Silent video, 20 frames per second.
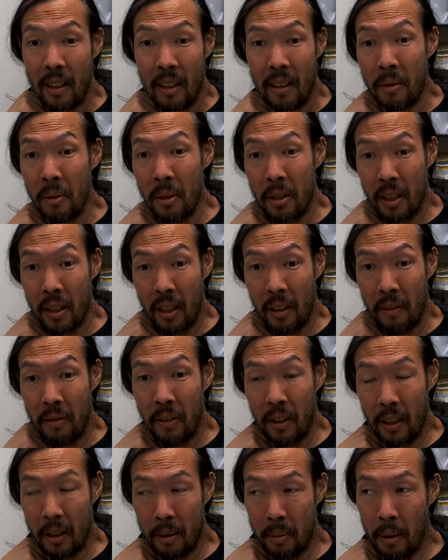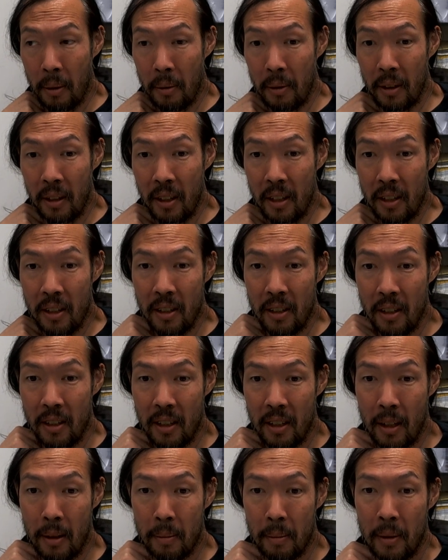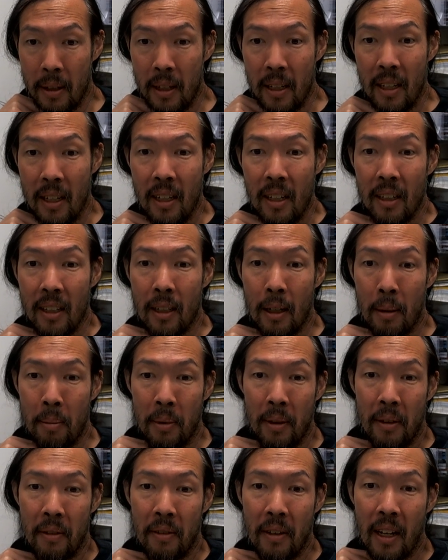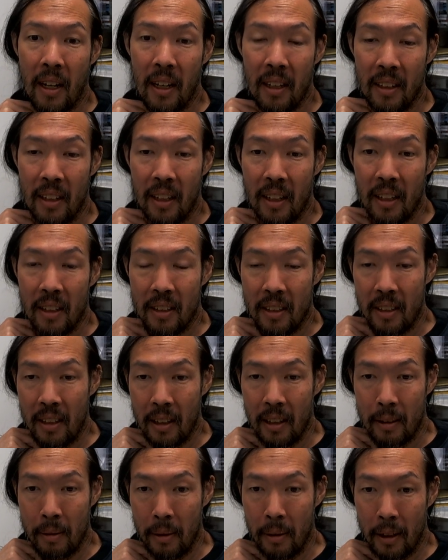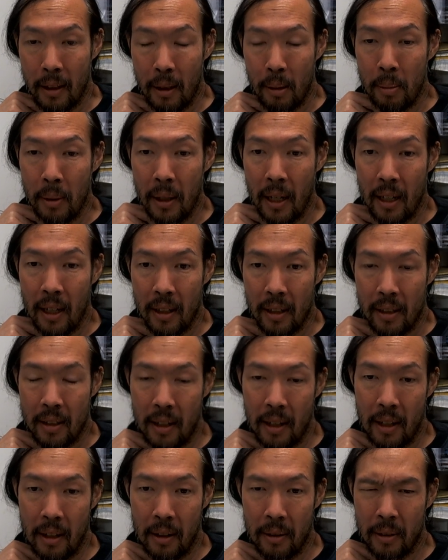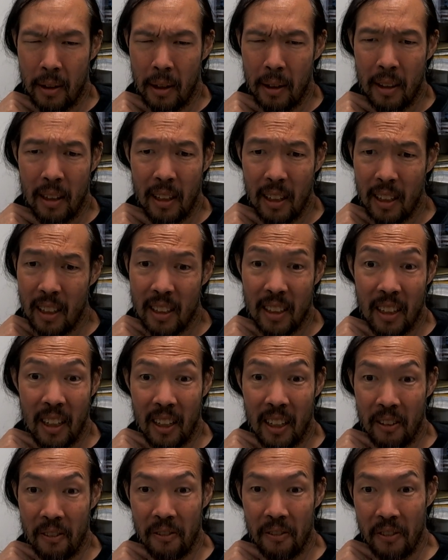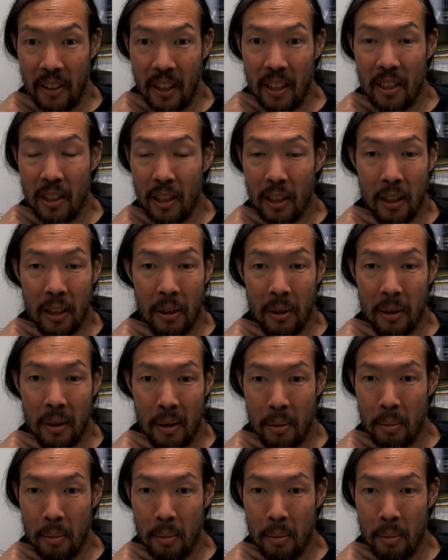Wish I could fix my relationship. Couple of highlights. Next week I'll be out of town. I think it's kind of fun to go to